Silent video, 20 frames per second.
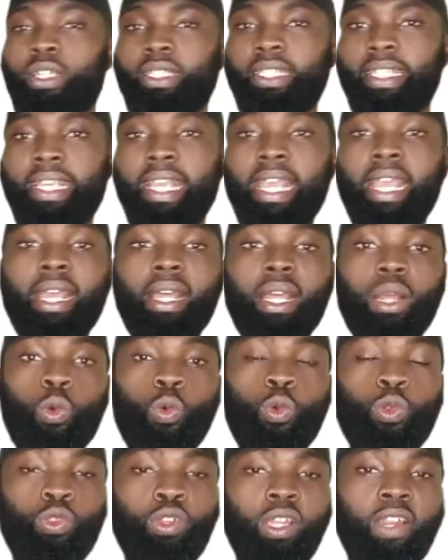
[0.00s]
word here,
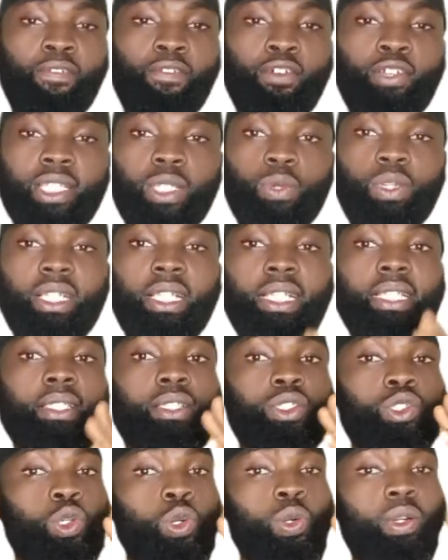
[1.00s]
we'll do the first, which
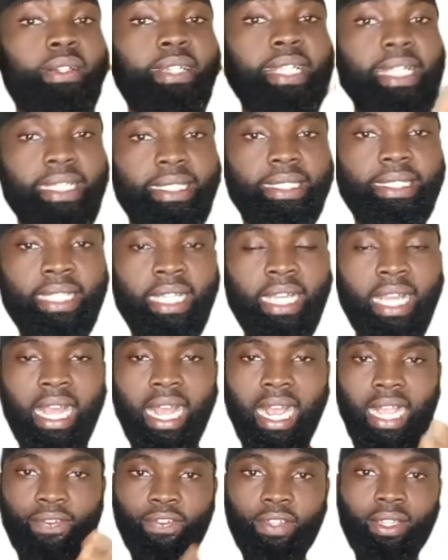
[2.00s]
is to read.
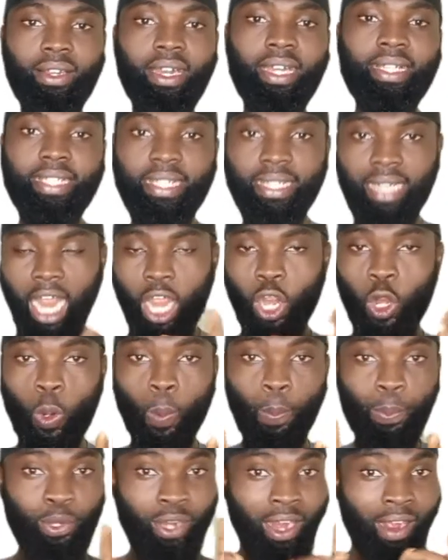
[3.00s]
As for the writing, I
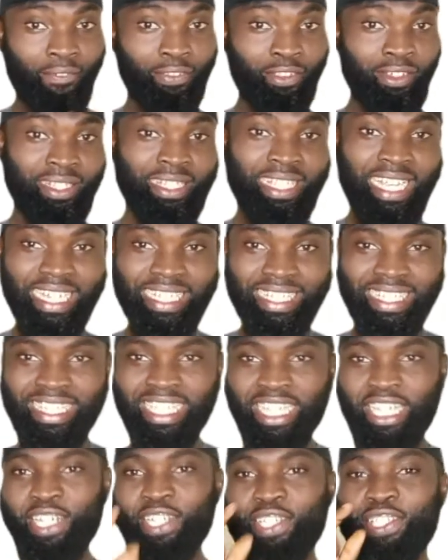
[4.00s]
hope you have done that.
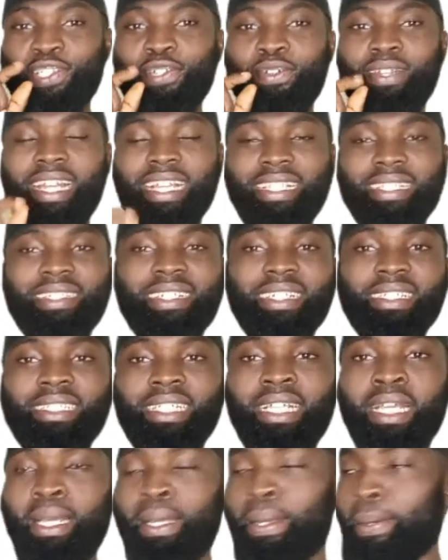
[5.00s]
So let's
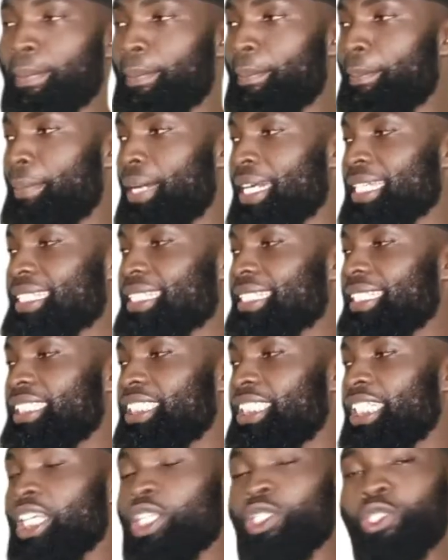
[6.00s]
read.
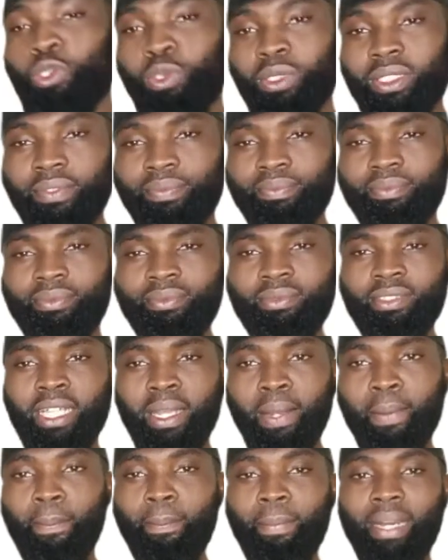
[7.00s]
Masjidun.
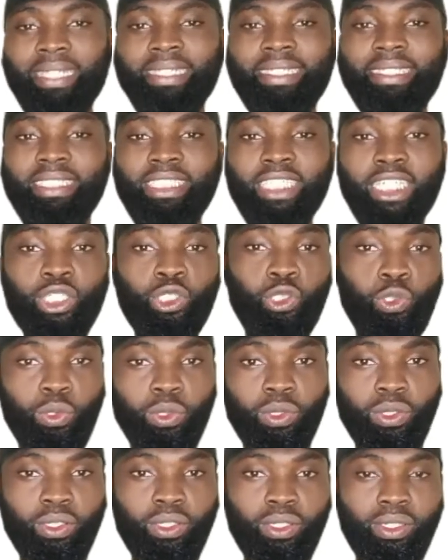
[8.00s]

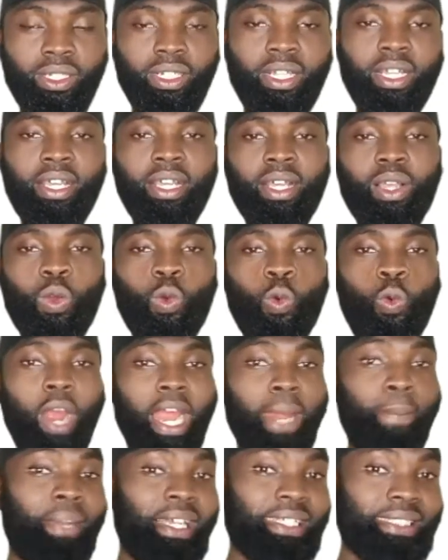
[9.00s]
Masjidun.
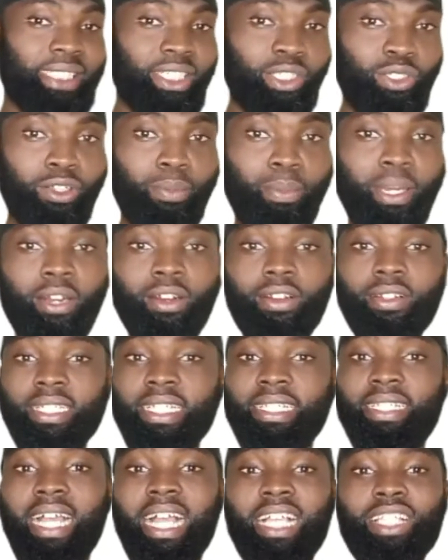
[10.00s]
Why masjidun?
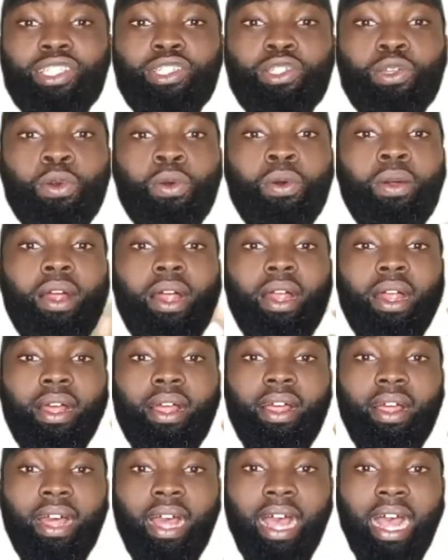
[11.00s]
Because it has no
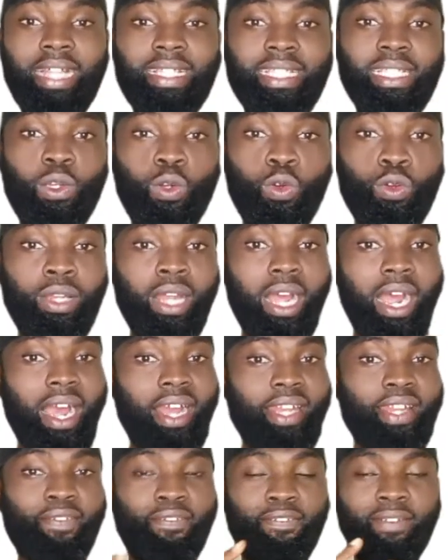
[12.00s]
article,
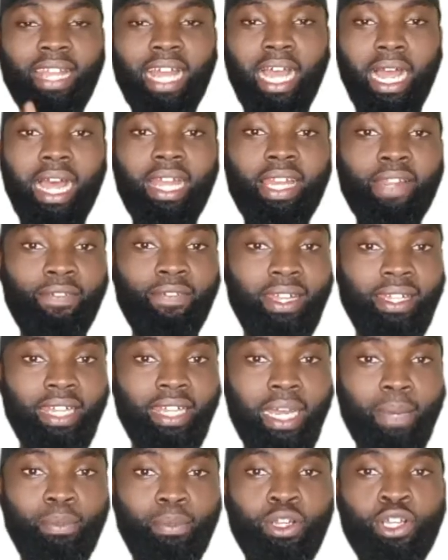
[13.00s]
alif and
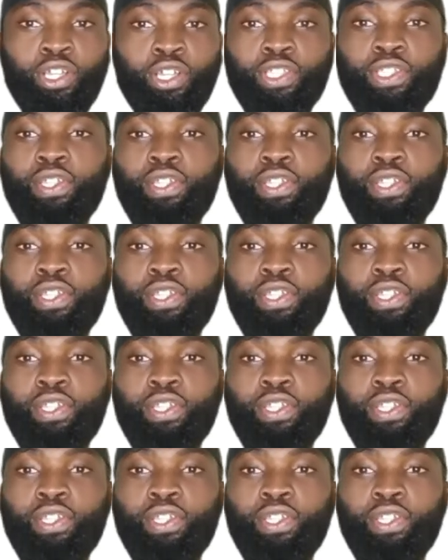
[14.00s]
lam.